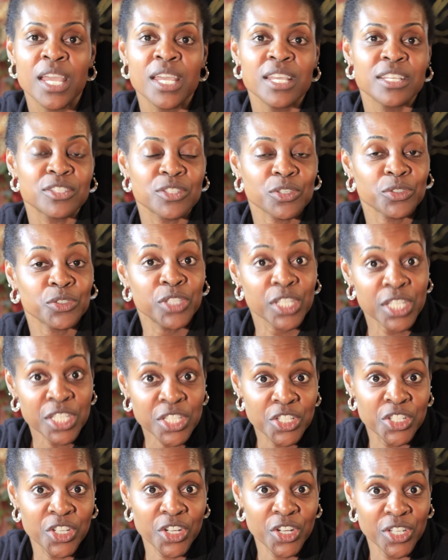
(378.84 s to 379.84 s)
So
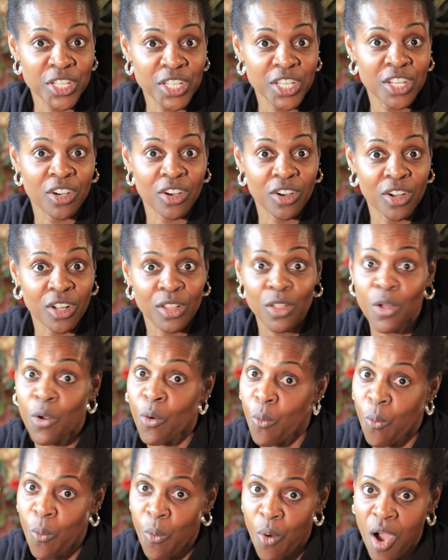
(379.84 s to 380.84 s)
this journey called
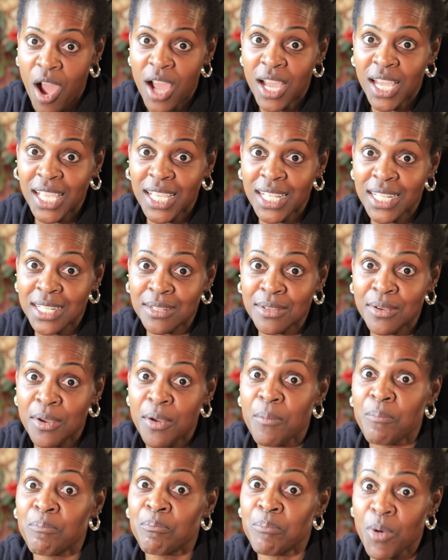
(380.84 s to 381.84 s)
Walking
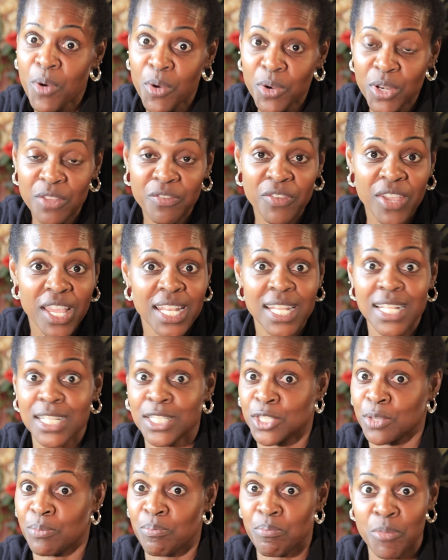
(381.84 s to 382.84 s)
Motivated
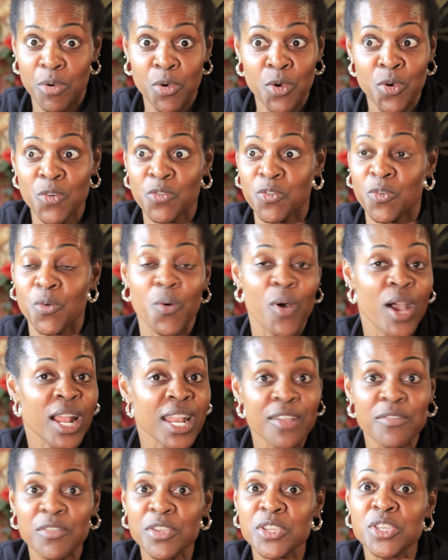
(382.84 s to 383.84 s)
to Move,
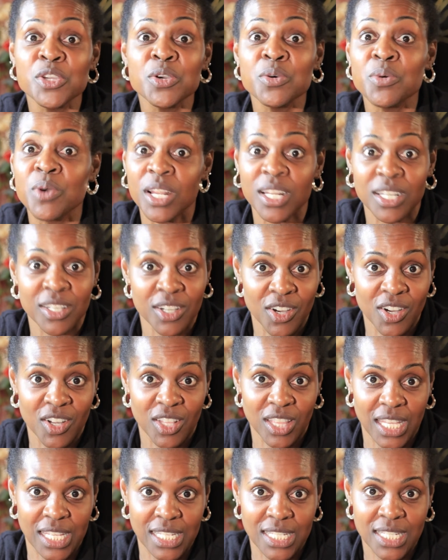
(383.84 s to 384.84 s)
whatever you want to
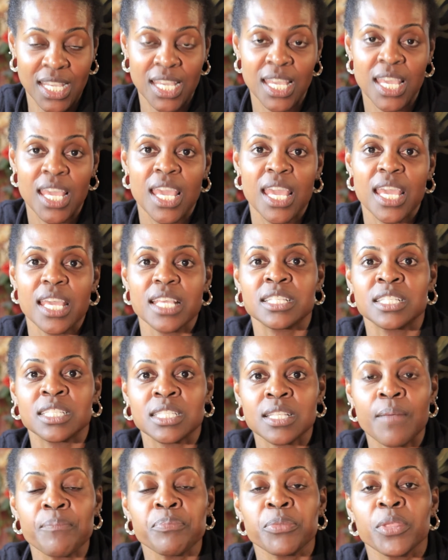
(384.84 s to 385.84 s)
call it, is
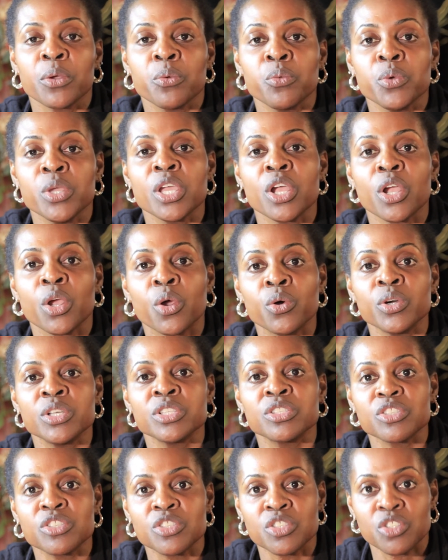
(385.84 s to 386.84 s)
something we are going
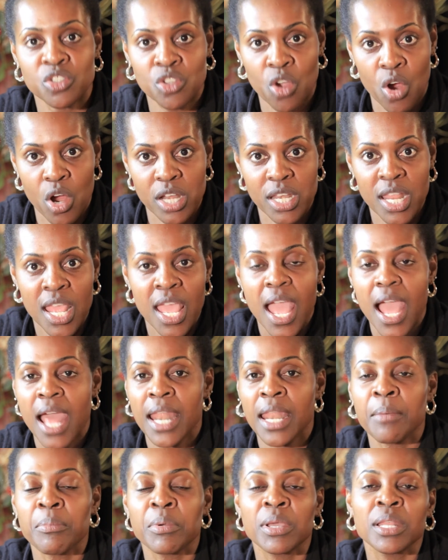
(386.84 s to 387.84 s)
to start.
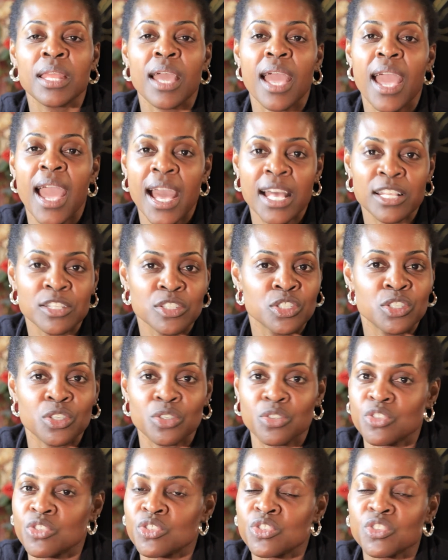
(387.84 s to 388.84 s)
And I'm going to ask
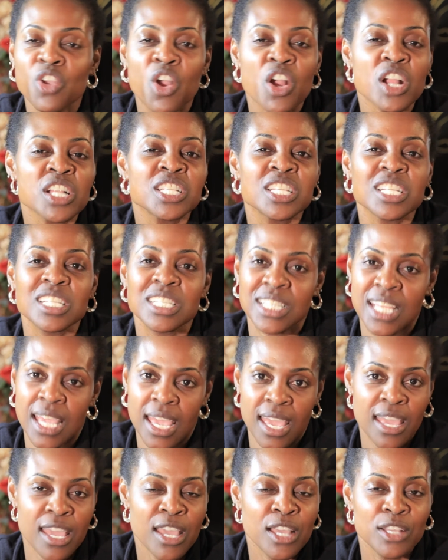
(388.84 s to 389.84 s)
you, start
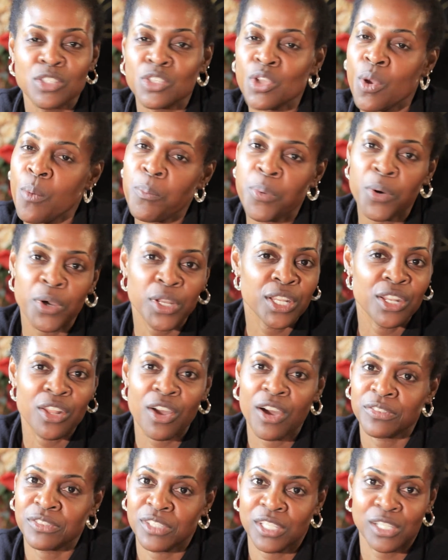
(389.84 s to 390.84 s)
today. Don't put it
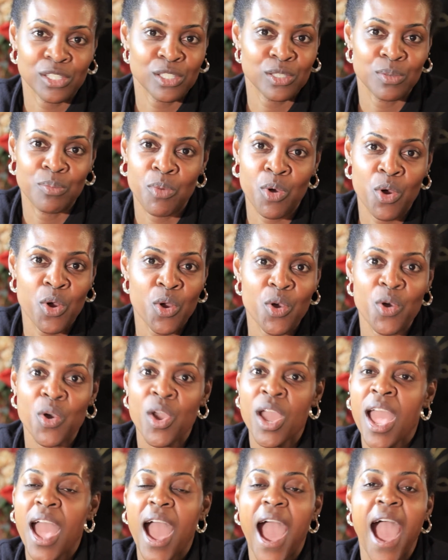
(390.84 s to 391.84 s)
off till tomorrow.
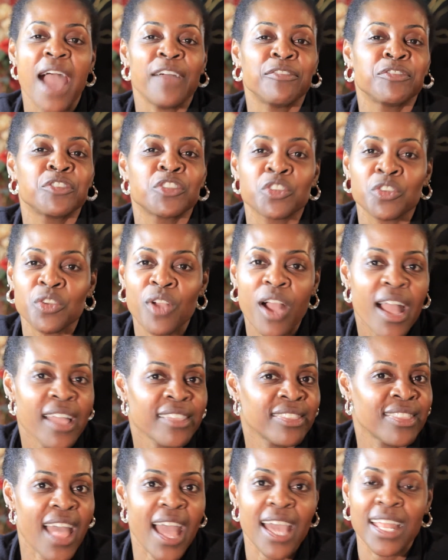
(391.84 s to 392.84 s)
I've
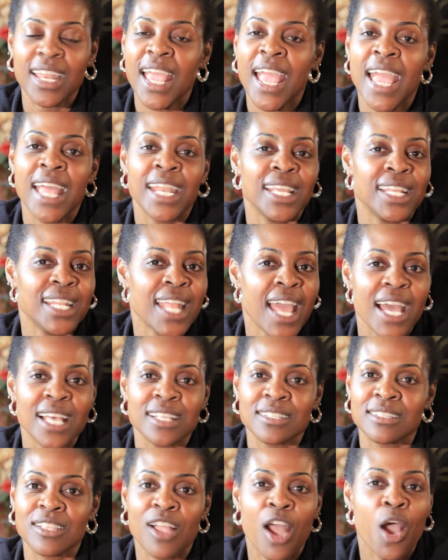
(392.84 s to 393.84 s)
tried that and it
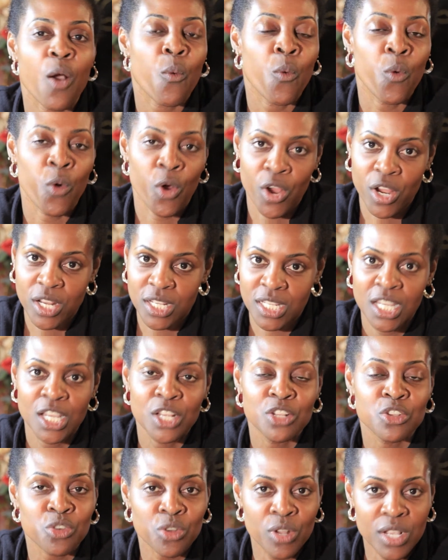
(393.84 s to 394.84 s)
has not worked.
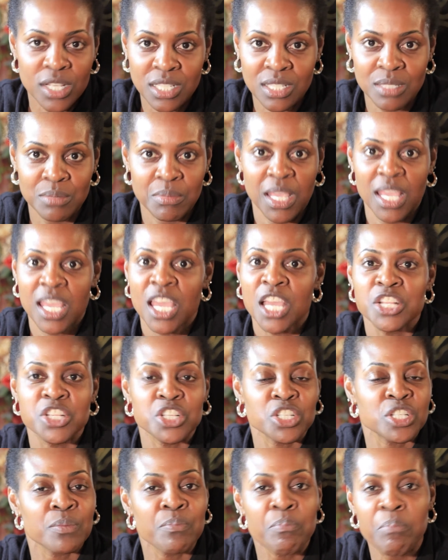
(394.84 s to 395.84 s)
Trust me.
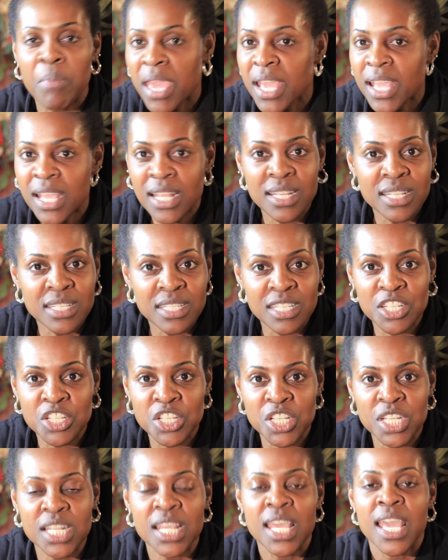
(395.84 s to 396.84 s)
Just make a
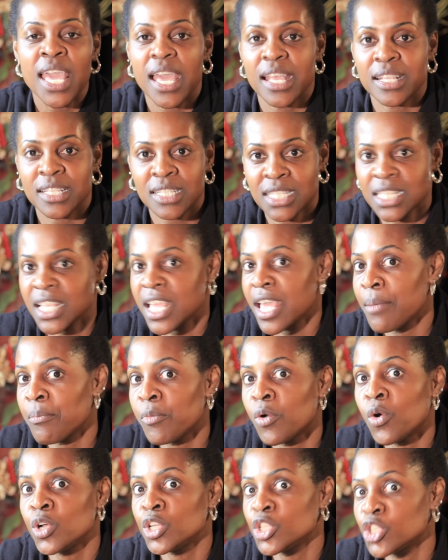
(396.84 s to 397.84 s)
decision and say, I'm
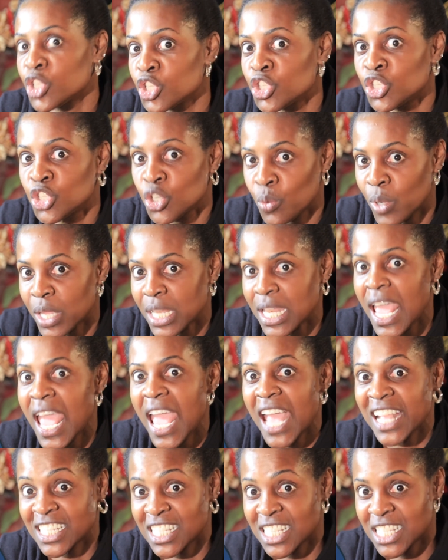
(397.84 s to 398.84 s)
going to do it,
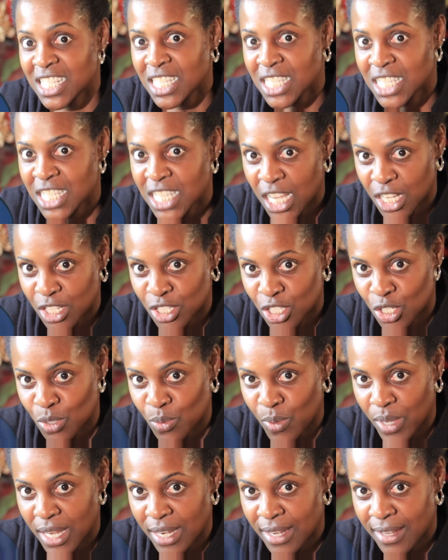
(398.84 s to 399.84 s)
and stick
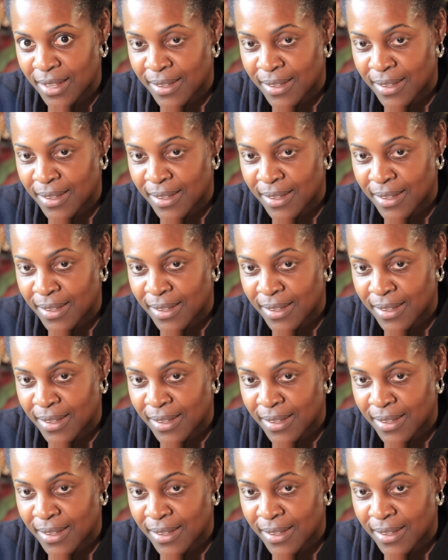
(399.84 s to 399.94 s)
to it.